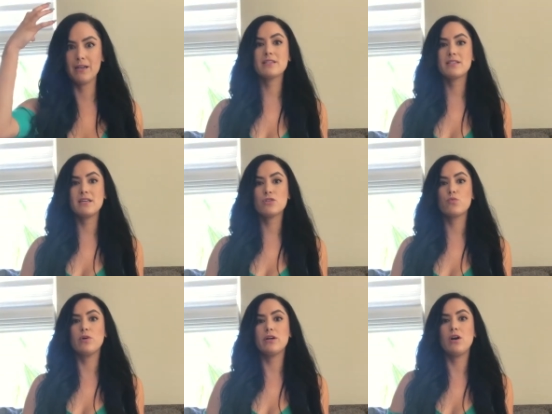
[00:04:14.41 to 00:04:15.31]
Stress is
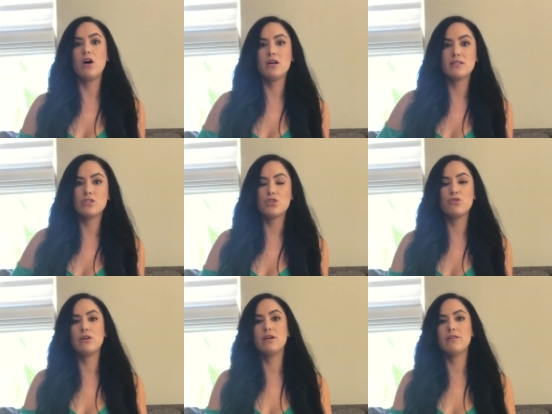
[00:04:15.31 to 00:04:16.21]
what causes you
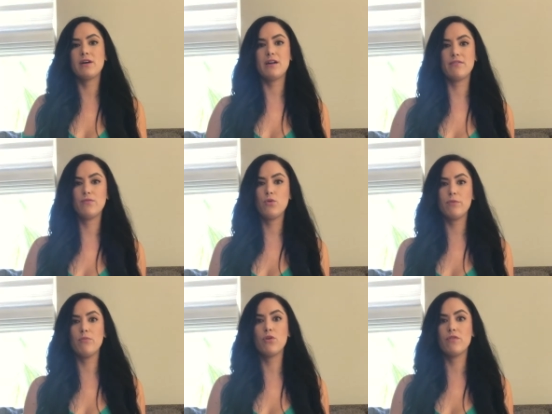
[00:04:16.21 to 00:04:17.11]
to kind of
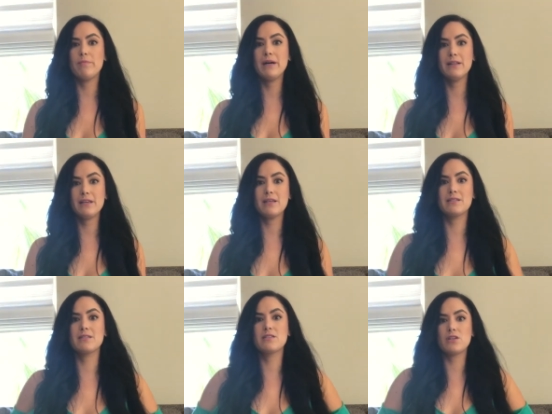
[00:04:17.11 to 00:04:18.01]
form more of a belly because
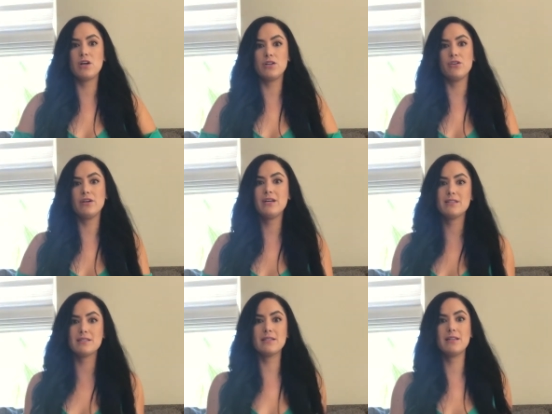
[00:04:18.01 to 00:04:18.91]
this is all your
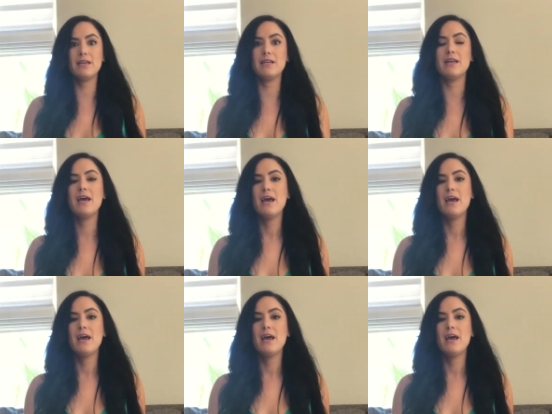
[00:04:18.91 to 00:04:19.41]
insulin